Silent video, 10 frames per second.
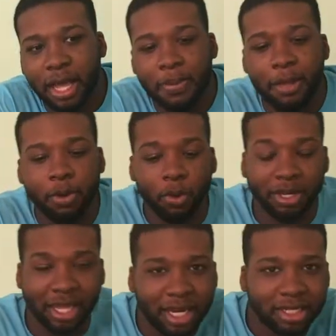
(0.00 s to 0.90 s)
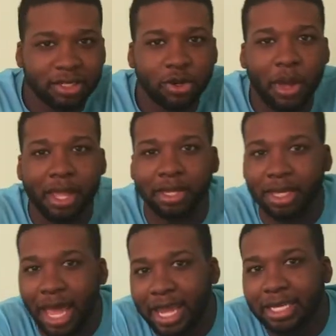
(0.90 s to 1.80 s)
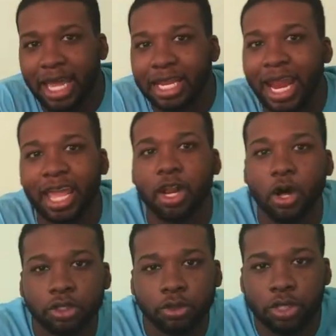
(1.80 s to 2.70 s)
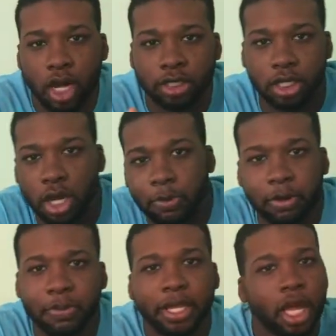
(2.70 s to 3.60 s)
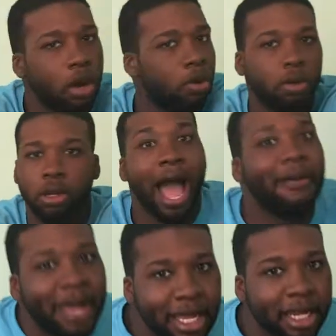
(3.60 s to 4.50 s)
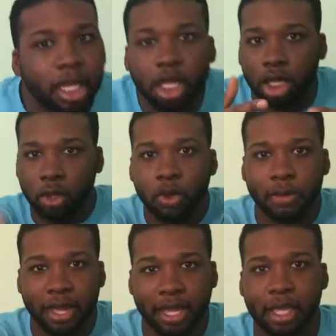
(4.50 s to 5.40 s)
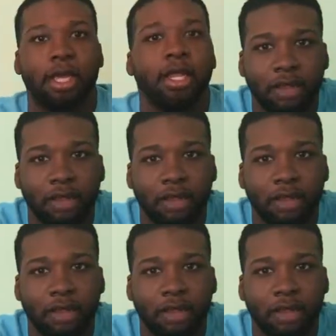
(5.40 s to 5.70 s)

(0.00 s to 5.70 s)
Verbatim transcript: that people related to and liked, and then I can also talk to young people and be like, yo, I made it, you can make it.